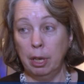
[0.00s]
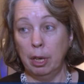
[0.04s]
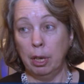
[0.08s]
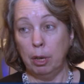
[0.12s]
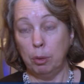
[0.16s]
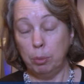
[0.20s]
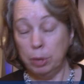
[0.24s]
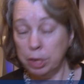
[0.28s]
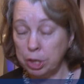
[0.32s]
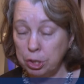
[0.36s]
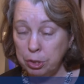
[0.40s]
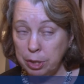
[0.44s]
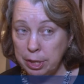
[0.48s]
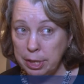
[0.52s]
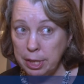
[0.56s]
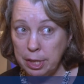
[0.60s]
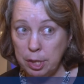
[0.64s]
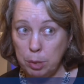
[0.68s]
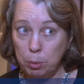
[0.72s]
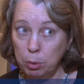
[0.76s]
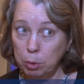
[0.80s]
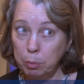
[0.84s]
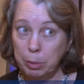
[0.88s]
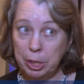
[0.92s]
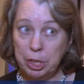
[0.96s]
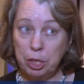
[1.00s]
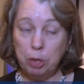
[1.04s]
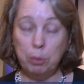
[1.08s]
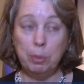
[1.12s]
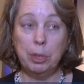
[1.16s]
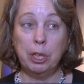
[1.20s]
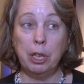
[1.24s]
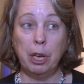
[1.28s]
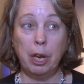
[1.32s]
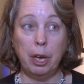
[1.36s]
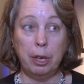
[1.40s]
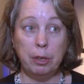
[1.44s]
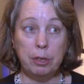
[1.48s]
wheelchair accessible bedroom
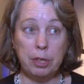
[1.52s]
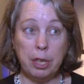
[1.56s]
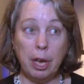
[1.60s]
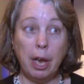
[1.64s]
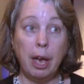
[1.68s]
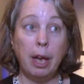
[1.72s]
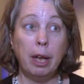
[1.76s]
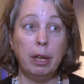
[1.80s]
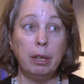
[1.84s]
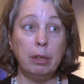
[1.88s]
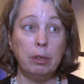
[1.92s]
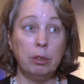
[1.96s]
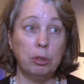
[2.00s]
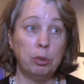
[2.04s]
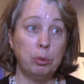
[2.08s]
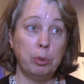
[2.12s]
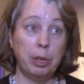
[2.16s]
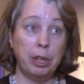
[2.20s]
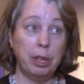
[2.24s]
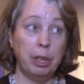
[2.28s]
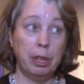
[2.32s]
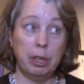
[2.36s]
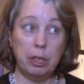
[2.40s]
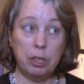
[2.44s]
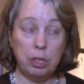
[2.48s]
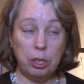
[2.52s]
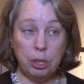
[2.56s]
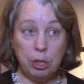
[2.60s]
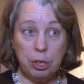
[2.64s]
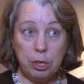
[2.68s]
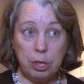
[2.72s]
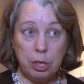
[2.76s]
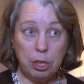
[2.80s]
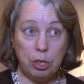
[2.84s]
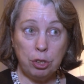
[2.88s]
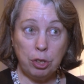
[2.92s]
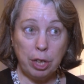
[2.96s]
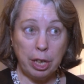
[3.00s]
in a hotel or whether the
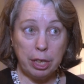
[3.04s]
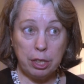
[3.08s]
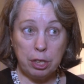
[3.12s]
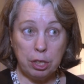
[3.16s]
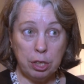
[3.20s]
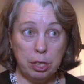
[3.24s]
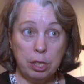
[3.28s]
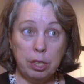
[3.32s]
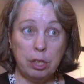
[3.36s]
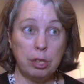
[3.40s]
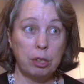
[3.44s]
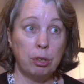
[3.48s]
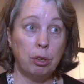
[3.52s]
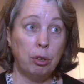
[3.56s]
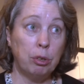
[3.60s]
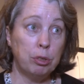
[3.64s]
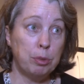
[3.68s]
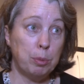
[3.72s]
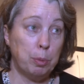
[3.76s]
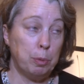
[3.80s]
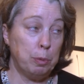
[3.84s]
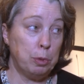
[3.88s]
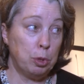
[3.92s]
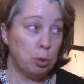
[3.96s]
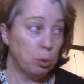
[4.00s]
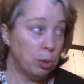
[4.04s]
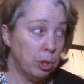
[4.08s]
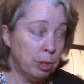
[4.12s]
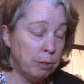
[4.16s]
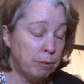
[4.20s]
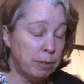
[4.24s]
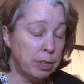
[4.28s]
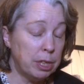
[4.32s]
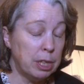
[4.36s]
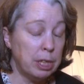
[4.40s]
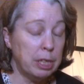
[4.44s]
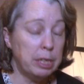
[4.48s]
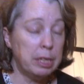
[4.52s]
tourist attraction has got toilet
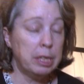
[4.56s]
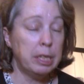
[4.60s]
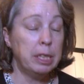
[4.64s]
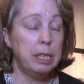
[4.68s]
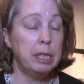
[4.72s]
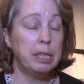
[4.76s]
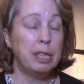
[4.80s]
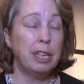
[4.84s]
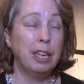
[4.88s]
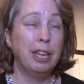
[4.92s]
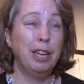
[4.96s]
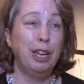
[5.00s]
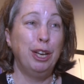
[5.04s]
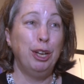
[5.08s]
facilities,